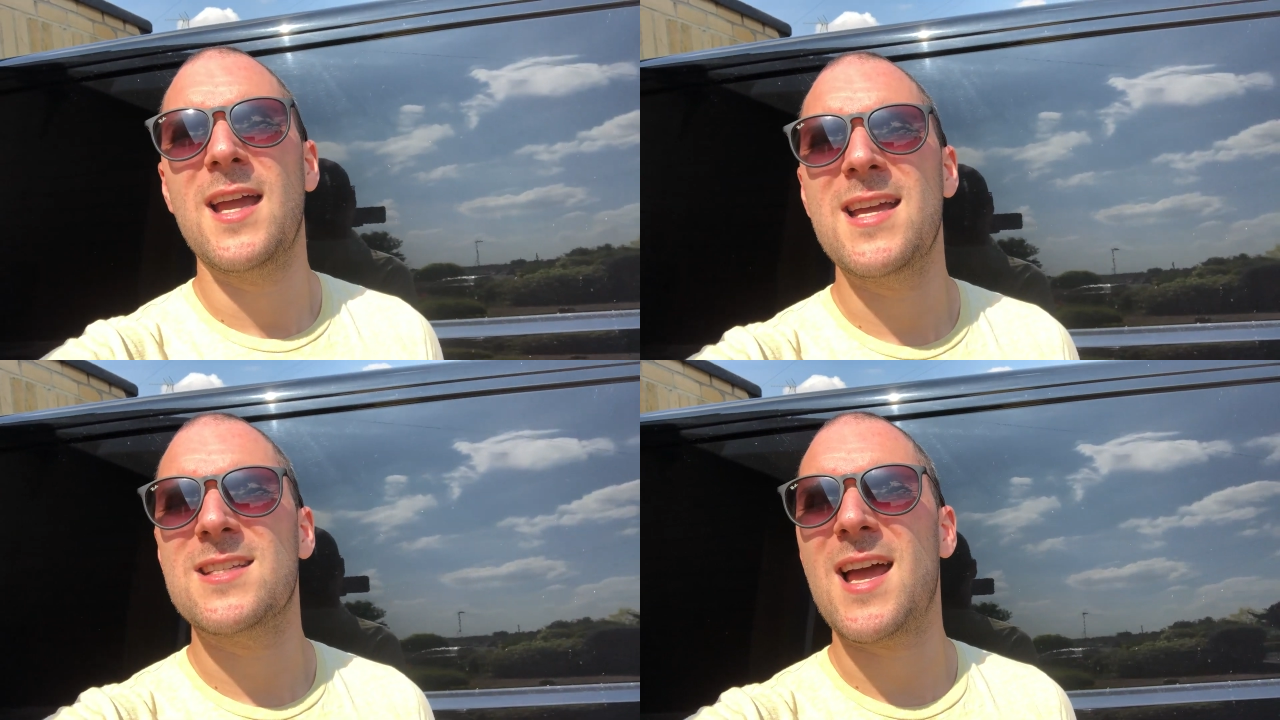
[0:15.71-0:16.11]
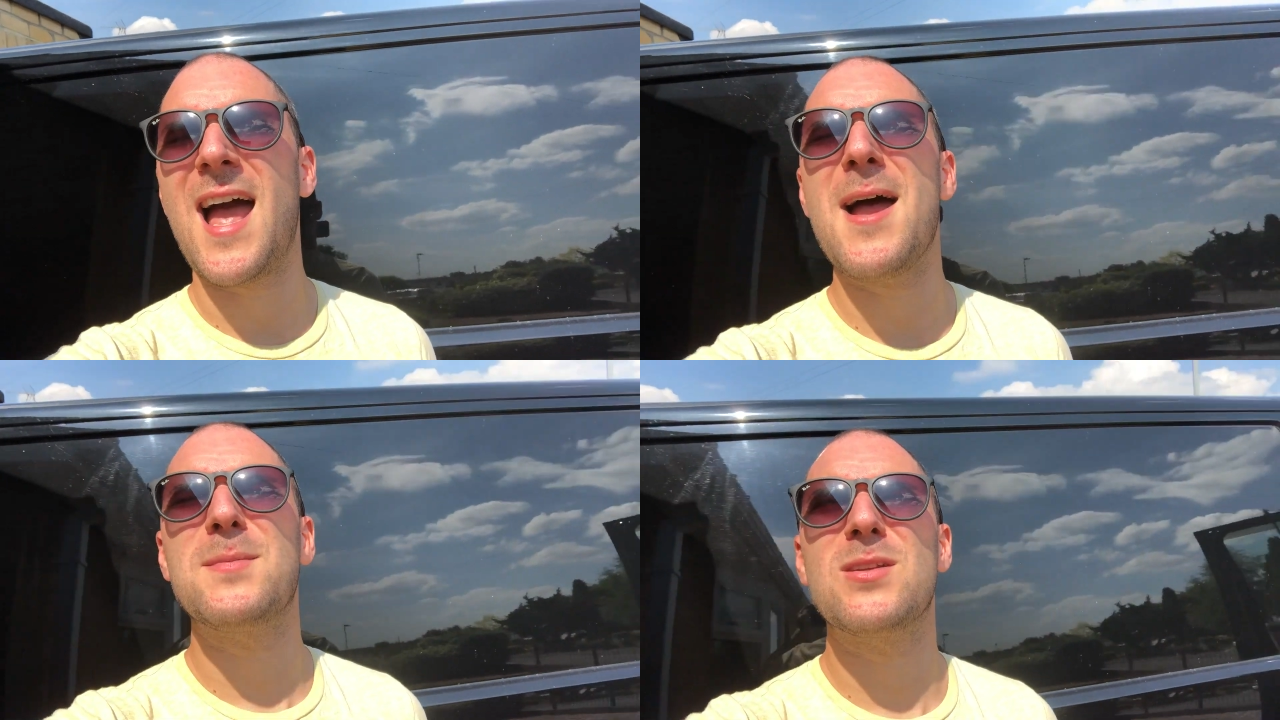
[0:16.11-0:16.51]
It's
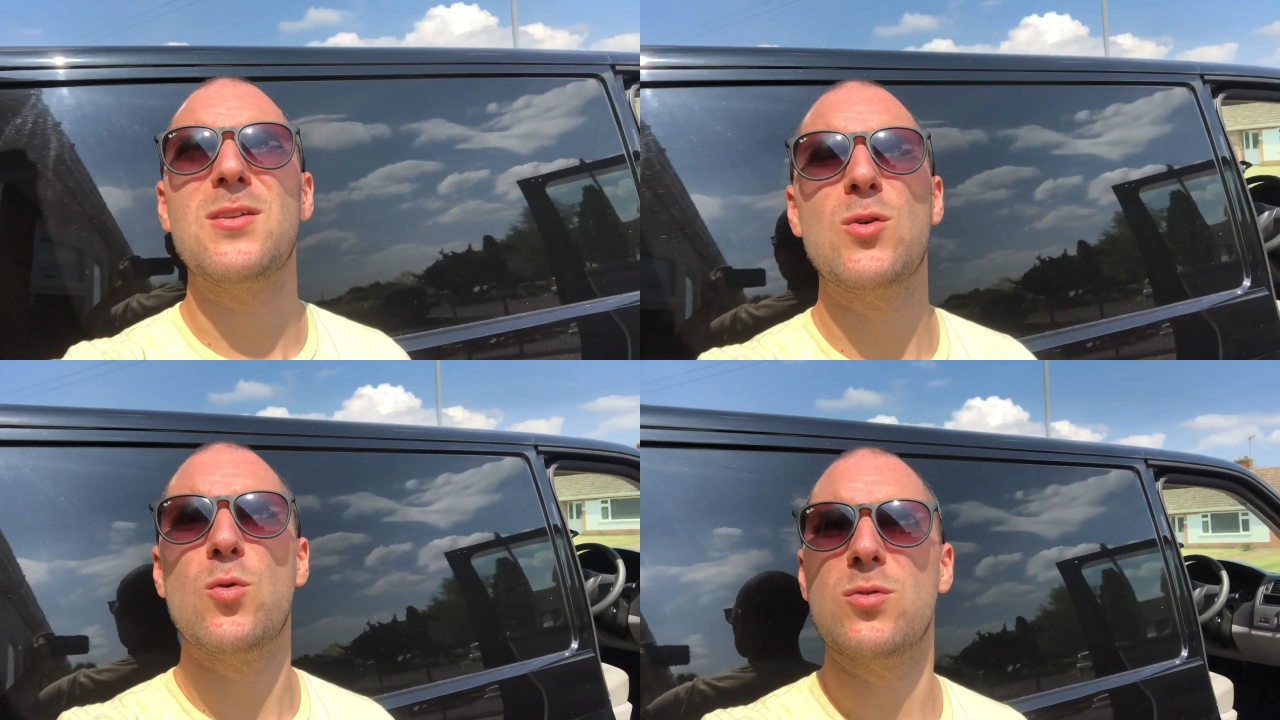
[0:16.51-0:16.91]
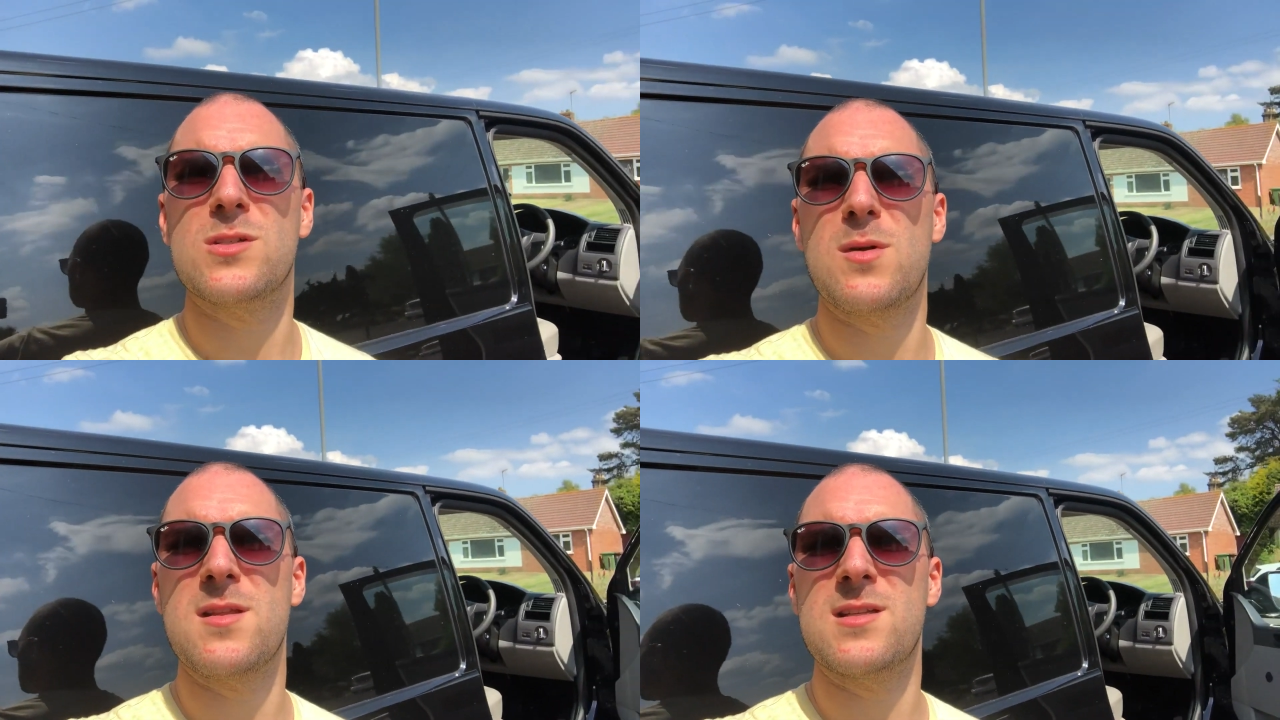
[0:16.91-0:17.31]
absolutely
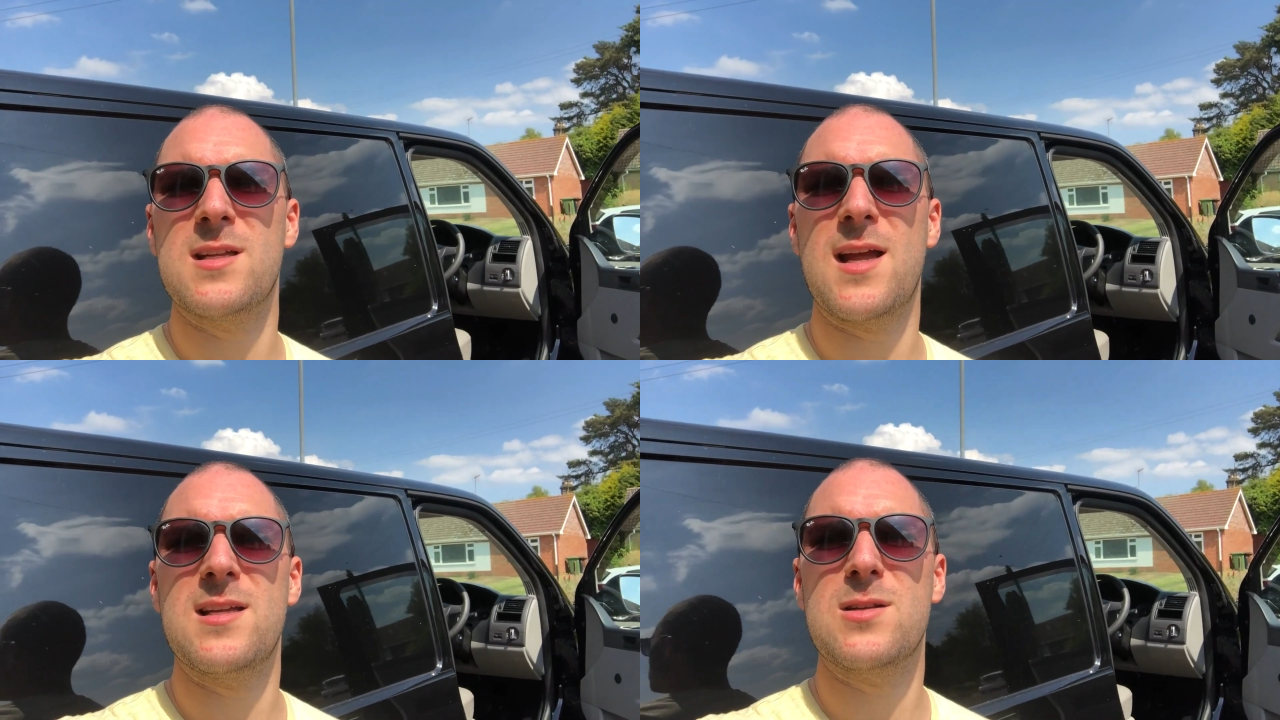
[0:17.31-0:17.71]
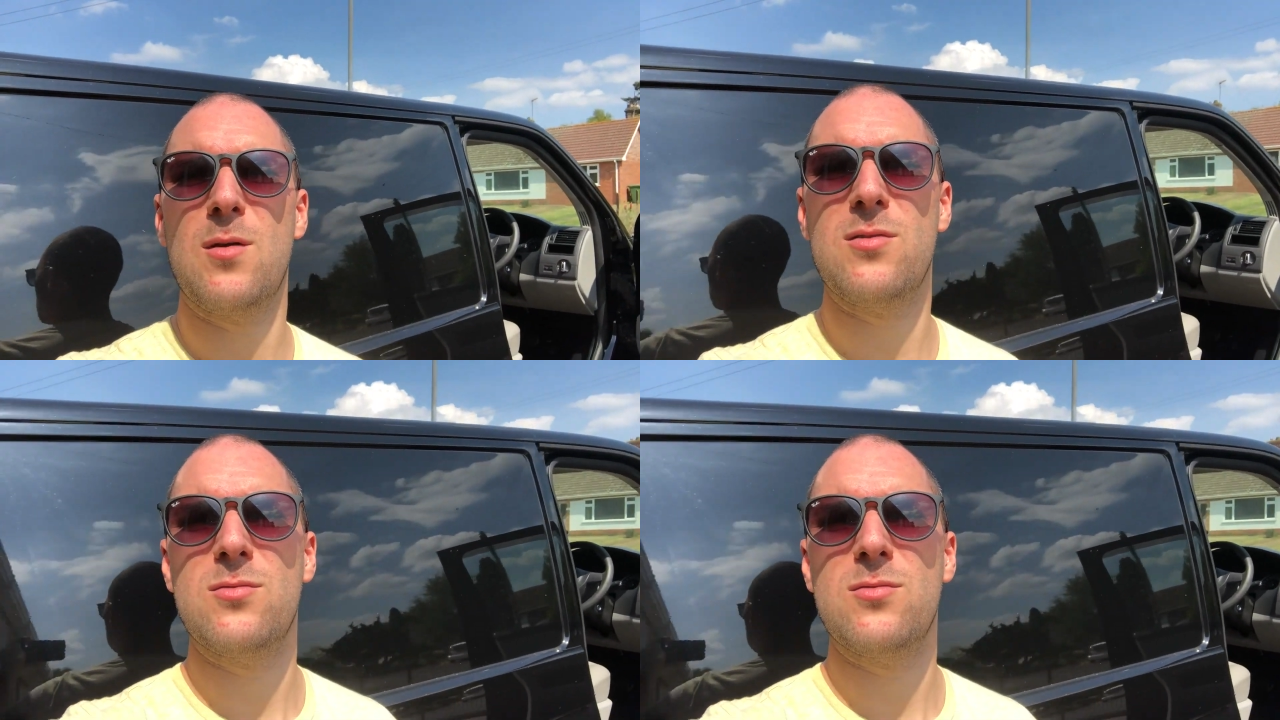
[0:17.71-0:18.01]
gorgeous weather today, so